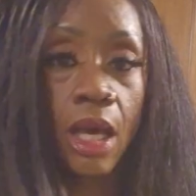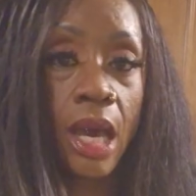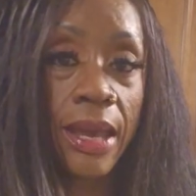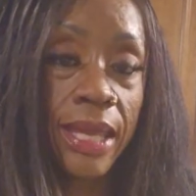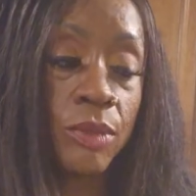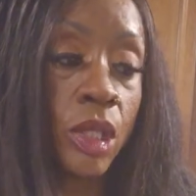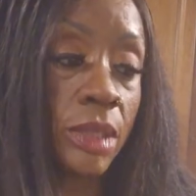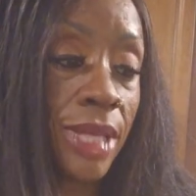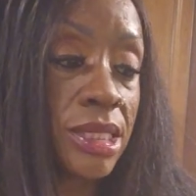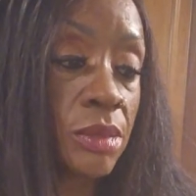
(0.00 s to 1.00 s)
I am going
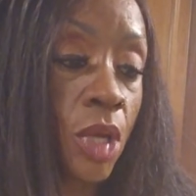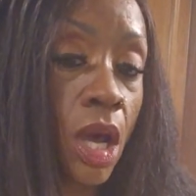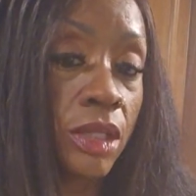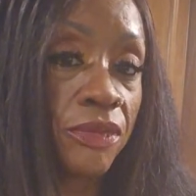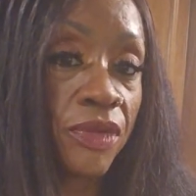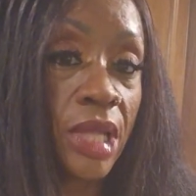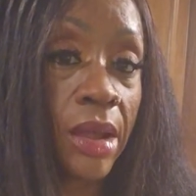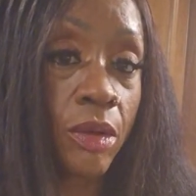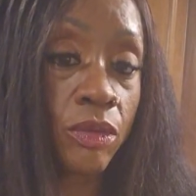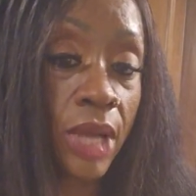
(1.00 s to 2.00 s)
to make some
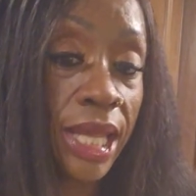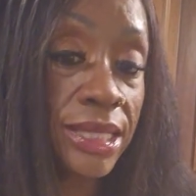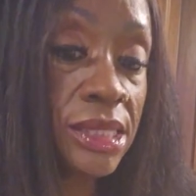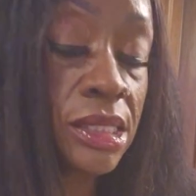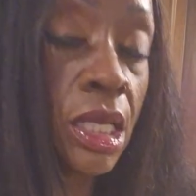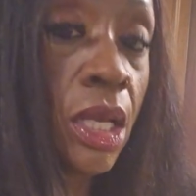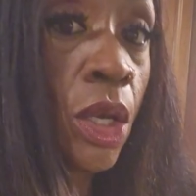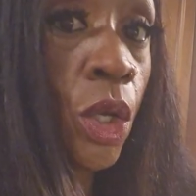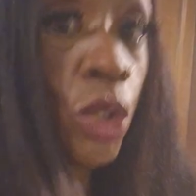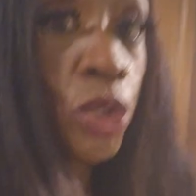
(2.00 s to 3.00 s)
cauliflower rice.
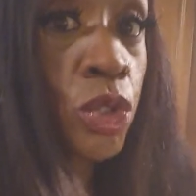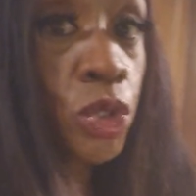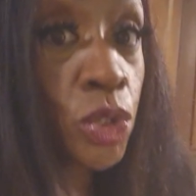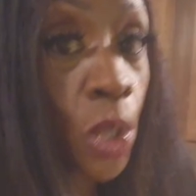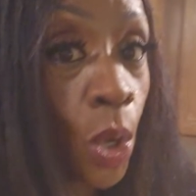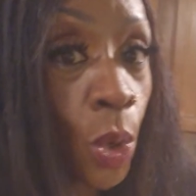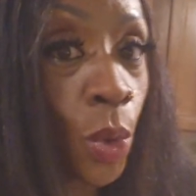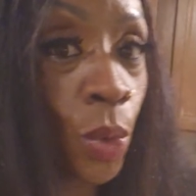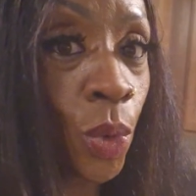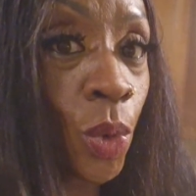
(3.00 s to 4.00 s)

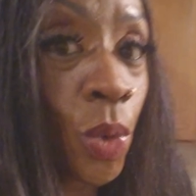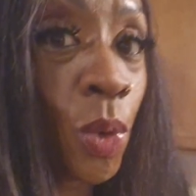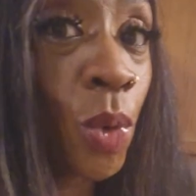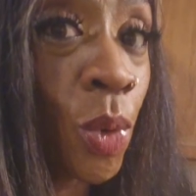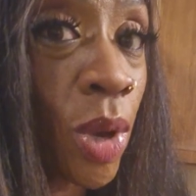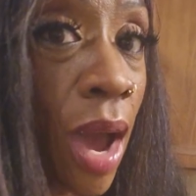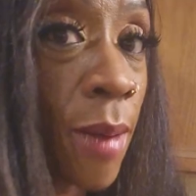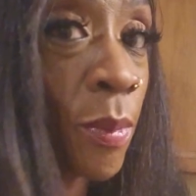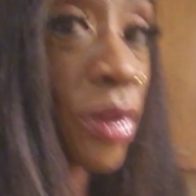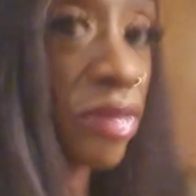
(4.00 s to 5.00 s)
So
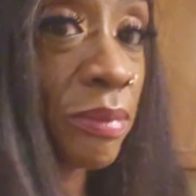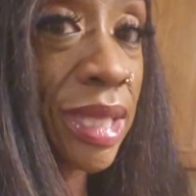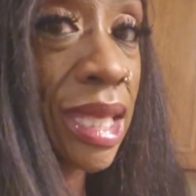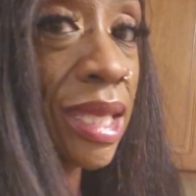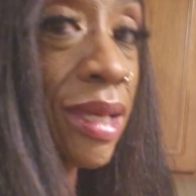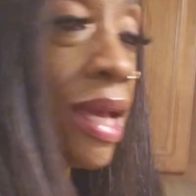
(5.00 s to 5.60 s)
come with me.